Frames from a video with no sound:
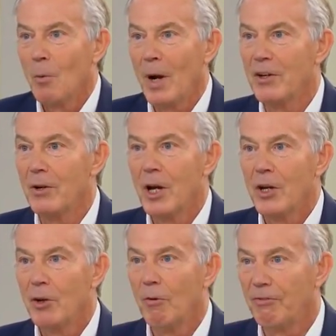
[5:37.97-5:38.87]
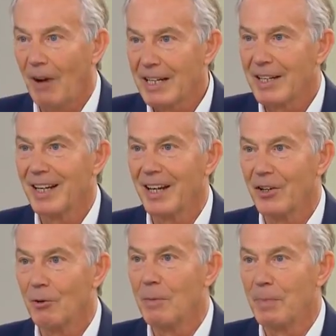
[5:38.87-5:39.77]
when you're fighting a
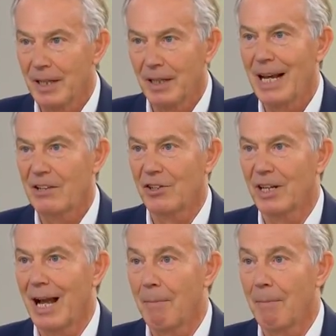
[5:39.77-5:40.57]
European election